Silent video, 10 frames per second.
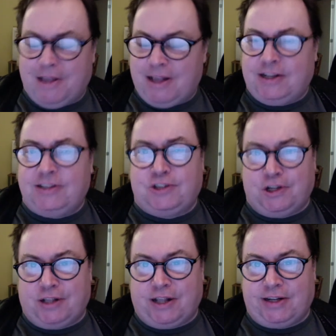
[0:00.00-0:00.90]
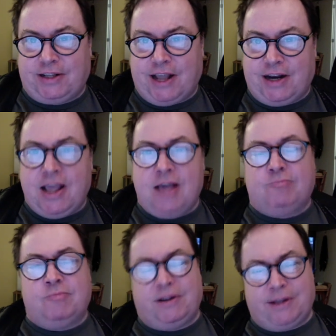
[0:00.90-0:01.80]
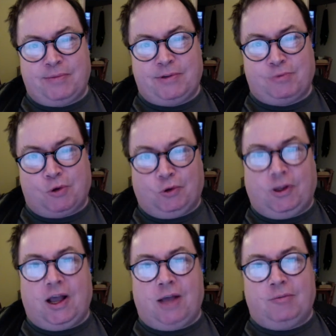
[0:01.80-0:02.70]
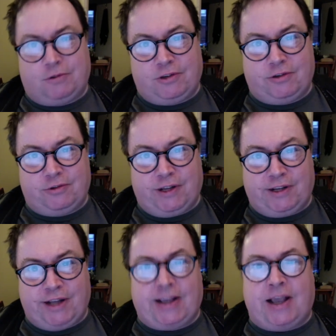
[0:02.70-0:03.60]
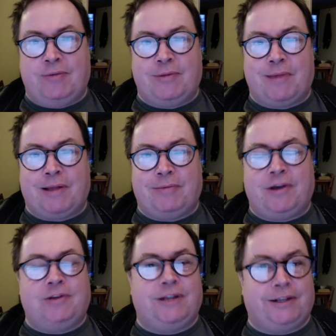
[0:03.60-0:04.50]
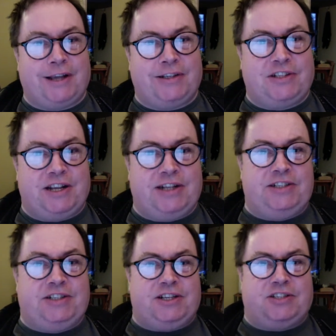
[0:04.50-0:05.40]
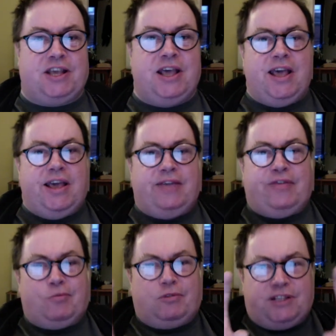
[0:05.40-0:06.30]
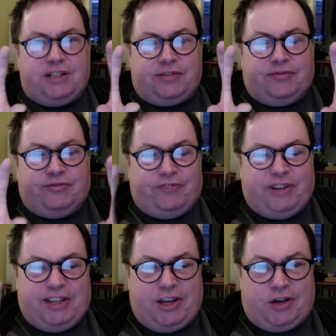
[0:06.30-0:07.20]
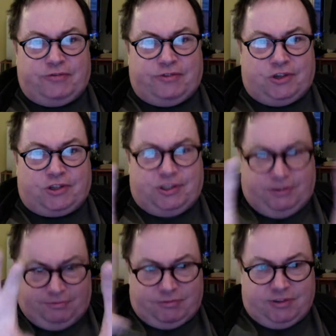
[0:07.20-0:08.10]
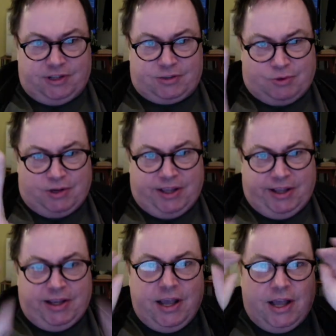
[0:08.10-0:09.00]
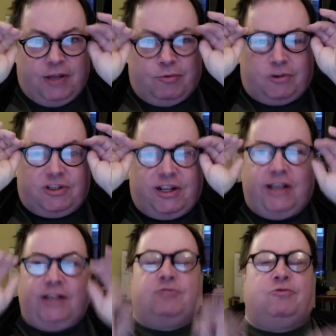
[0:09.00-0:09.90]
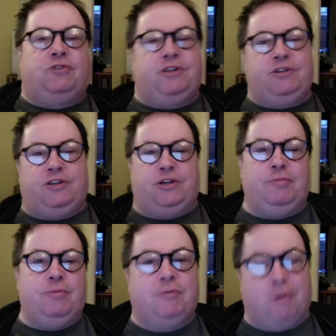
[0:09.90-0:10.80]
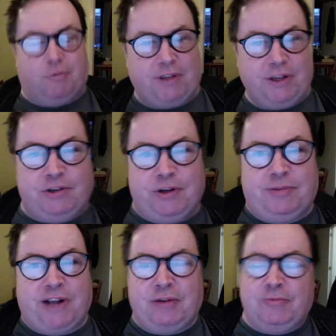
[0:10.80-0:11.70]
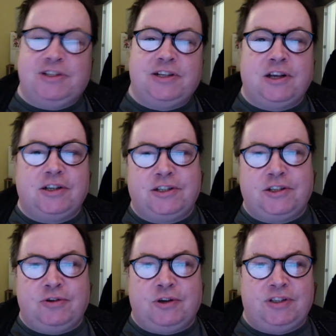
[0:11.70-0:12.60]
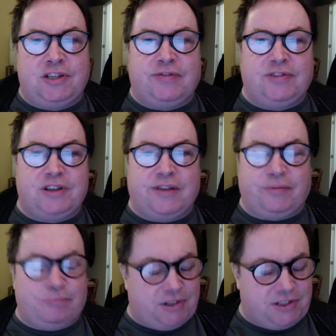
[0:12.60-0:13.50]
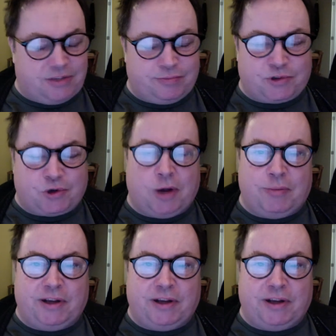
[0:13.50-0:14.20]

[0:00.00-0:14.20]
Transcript: Let's do that again. My name is Paul. I'm also called Nik Nak. I'm the man behind Nik Nak's Daily Teaser. If you're watching this video version, this one here, you're watching it either on YouTube on my YouTube channel, Mr. Cuddy2977. Please subscribe.